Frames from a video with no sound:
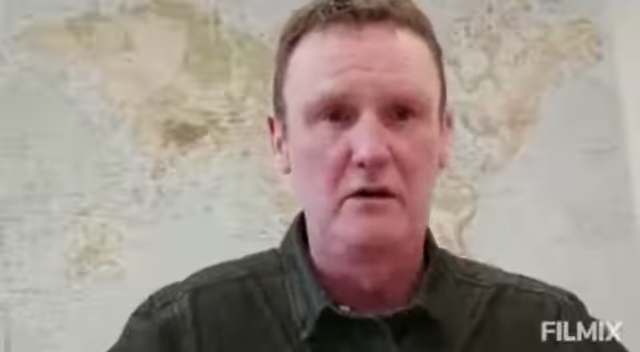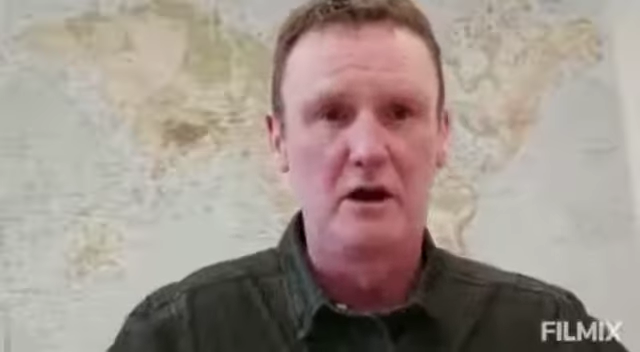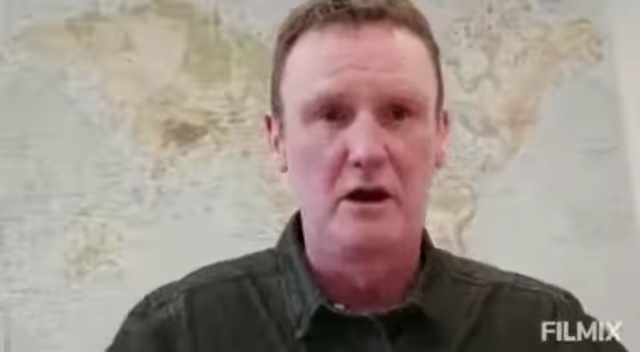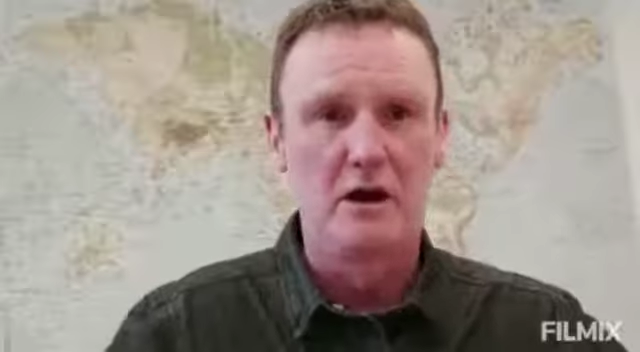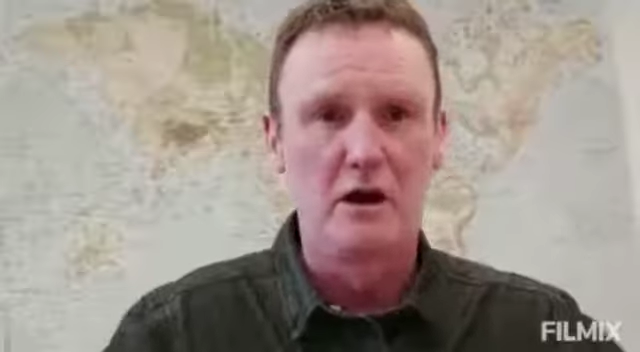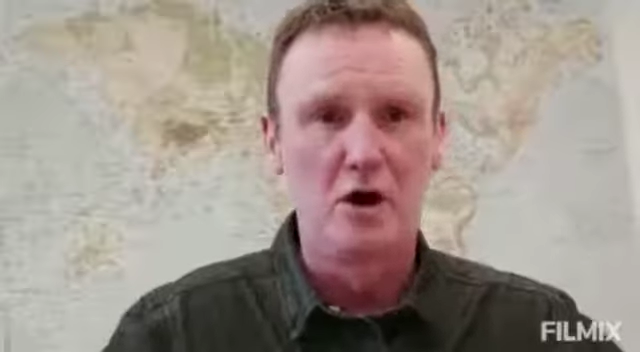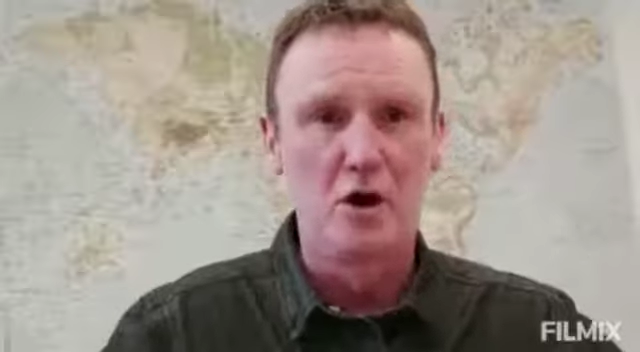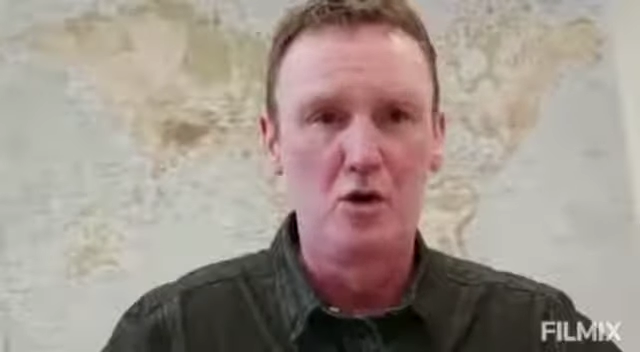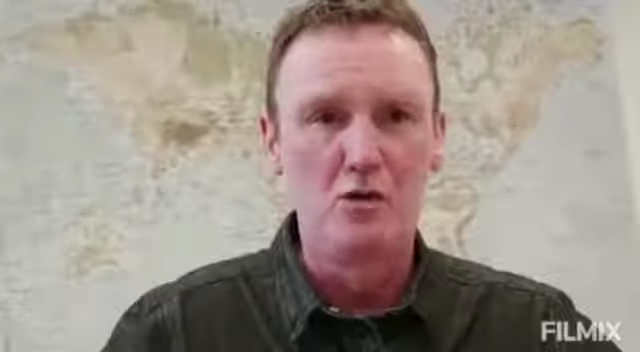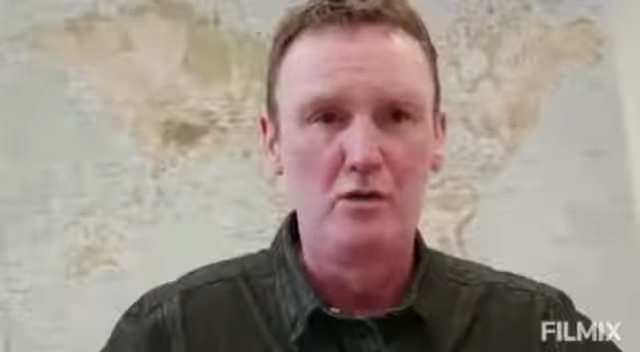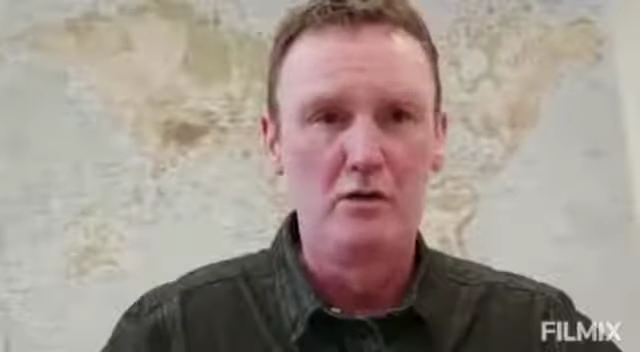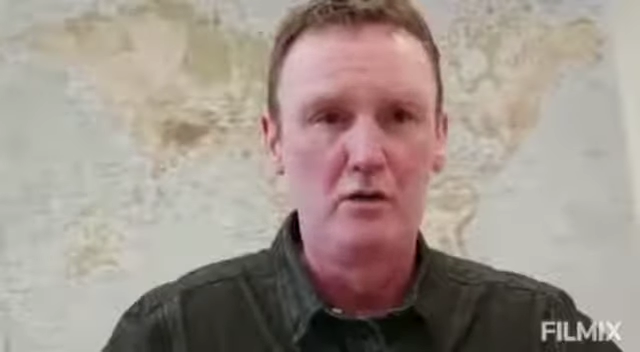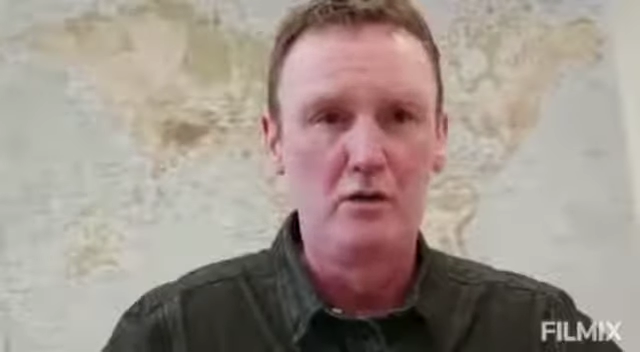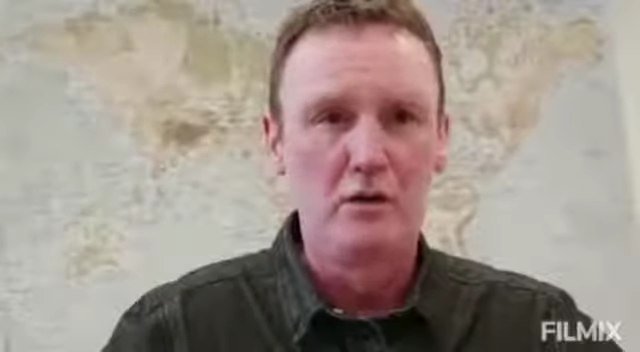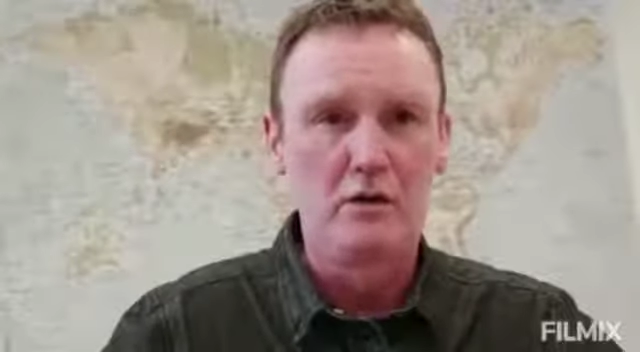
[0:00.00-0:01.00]

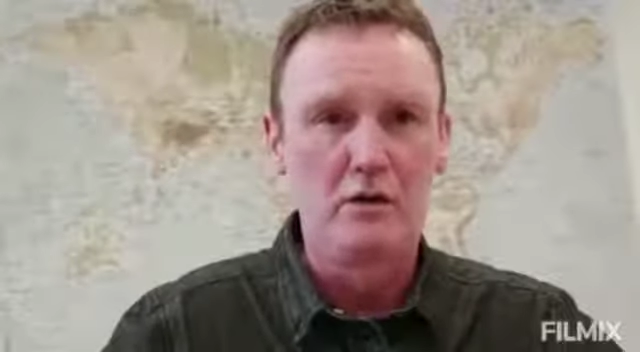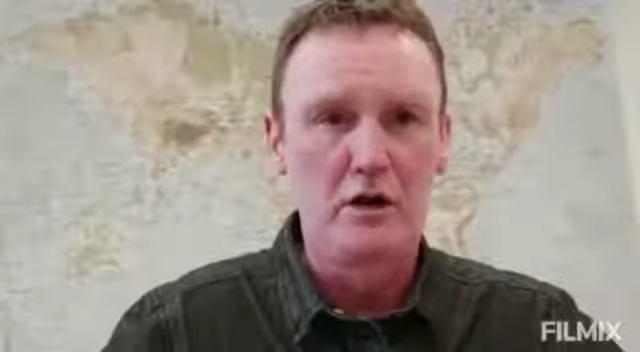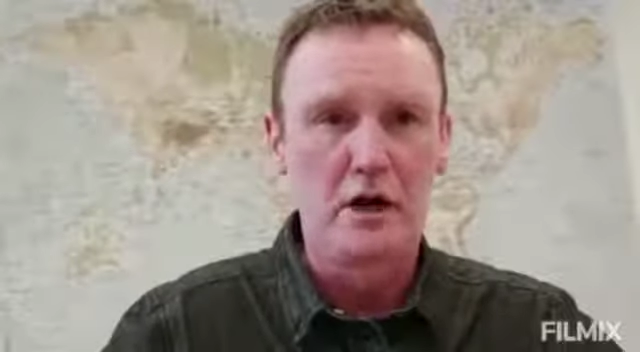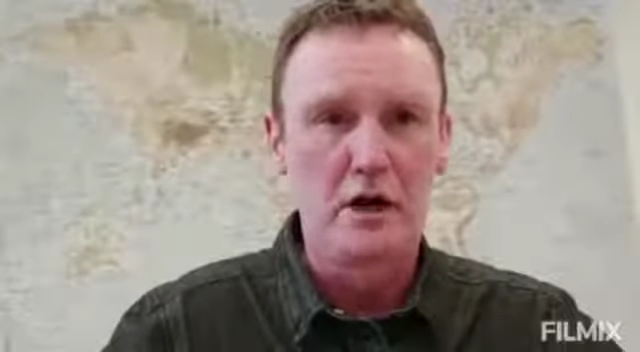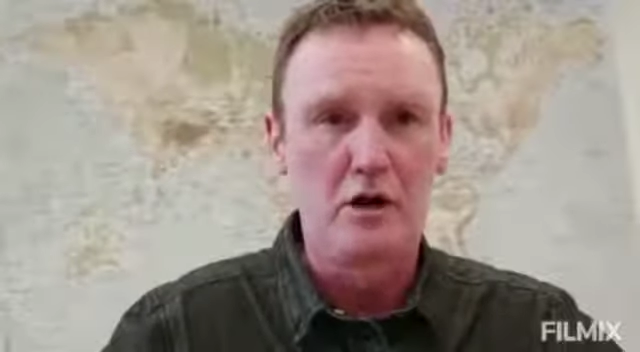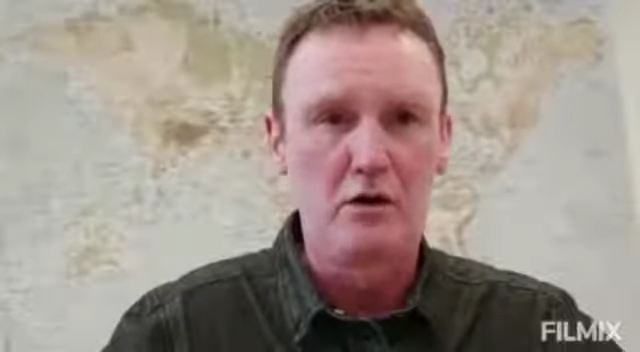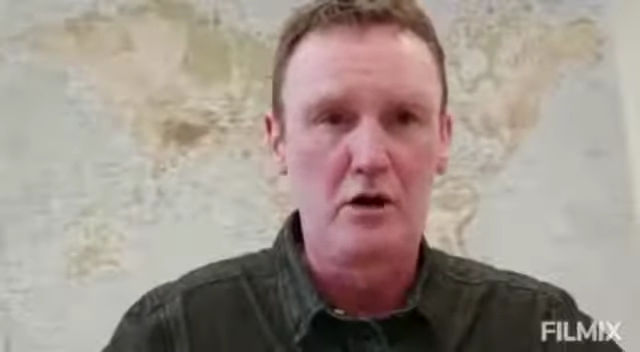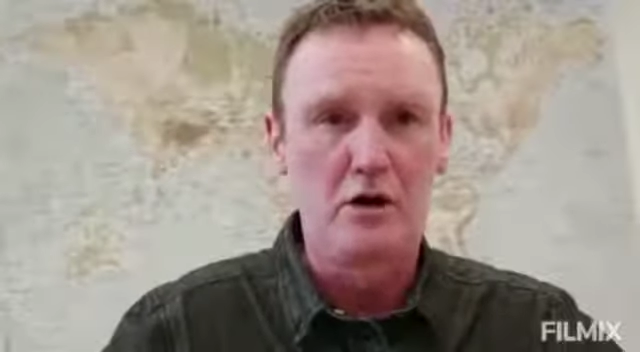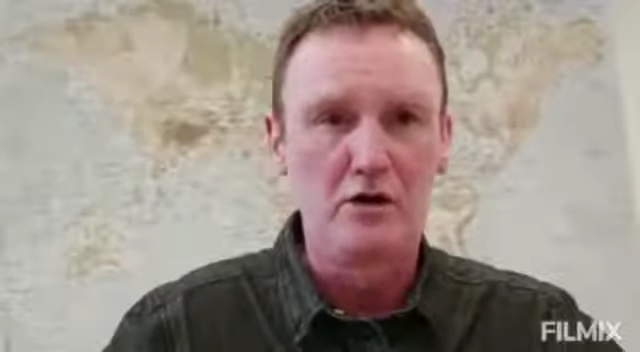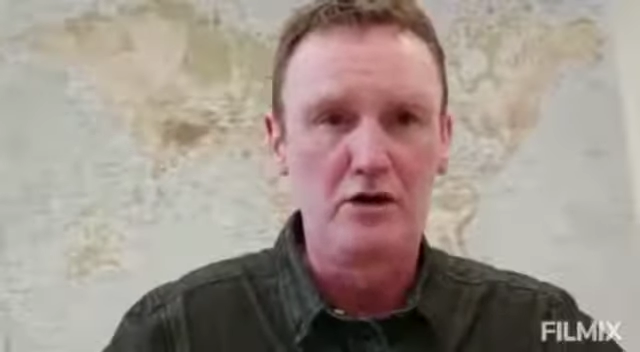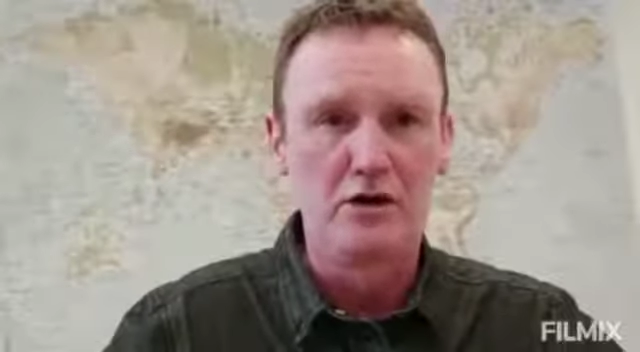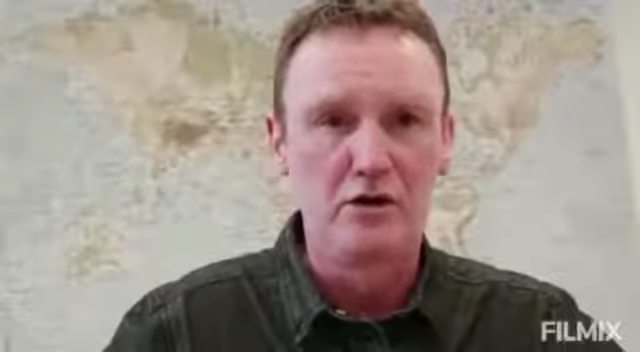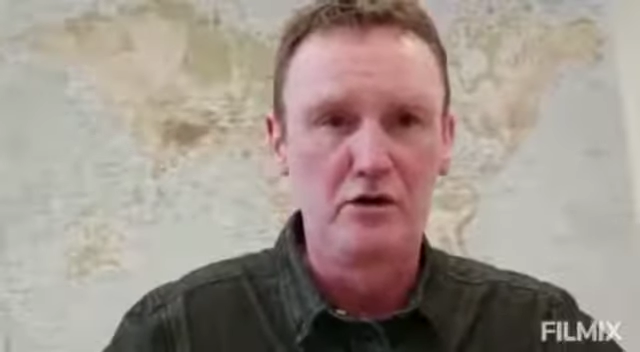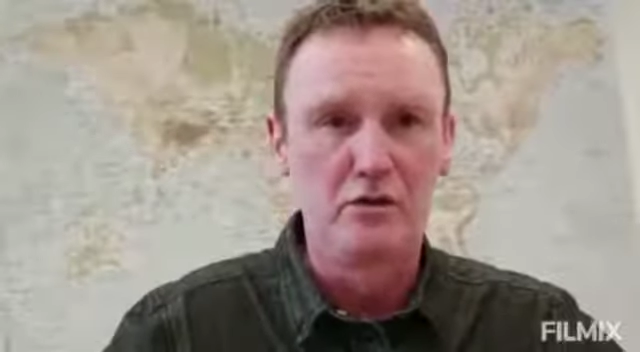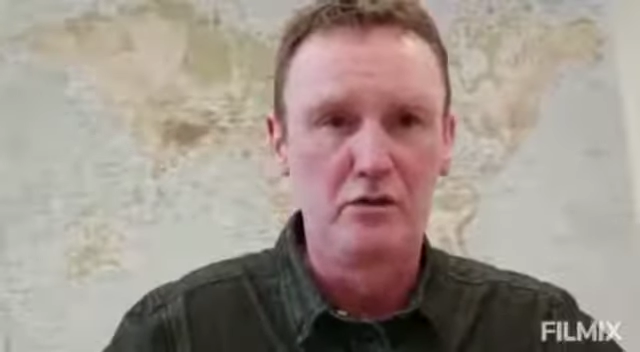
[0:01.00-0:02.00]
Hello, how
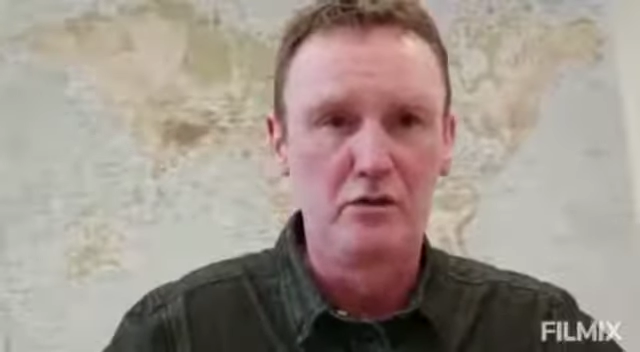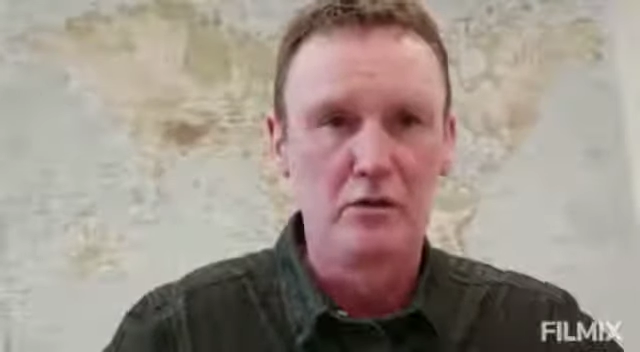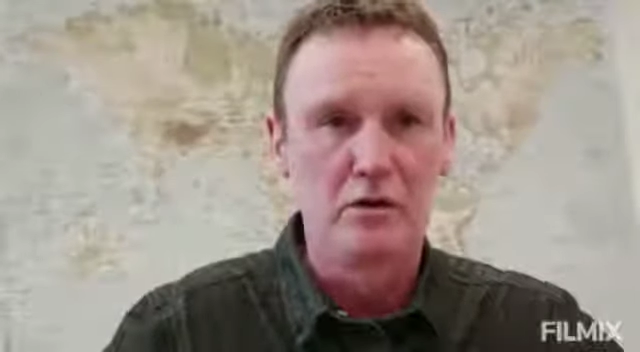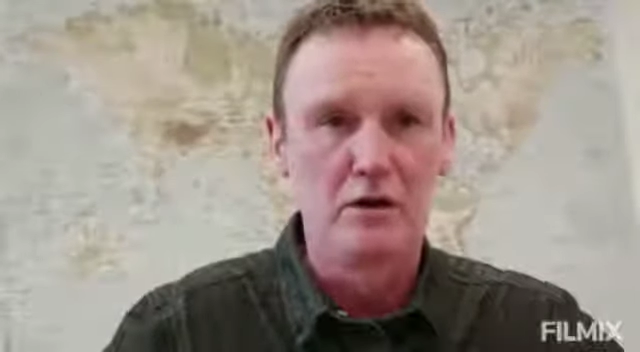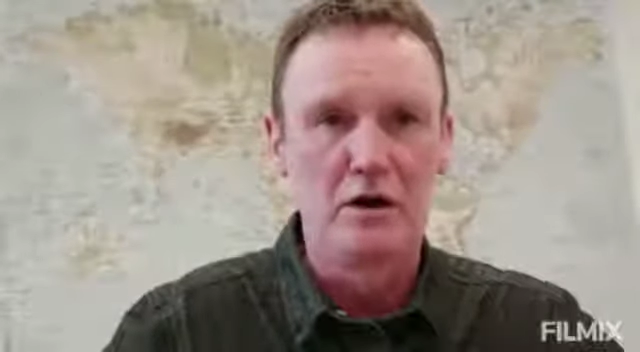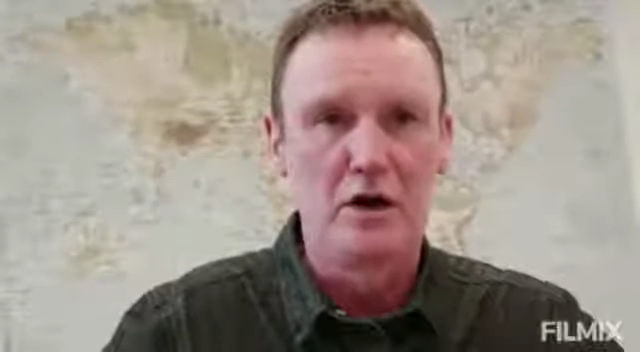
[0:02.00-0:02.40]
are you?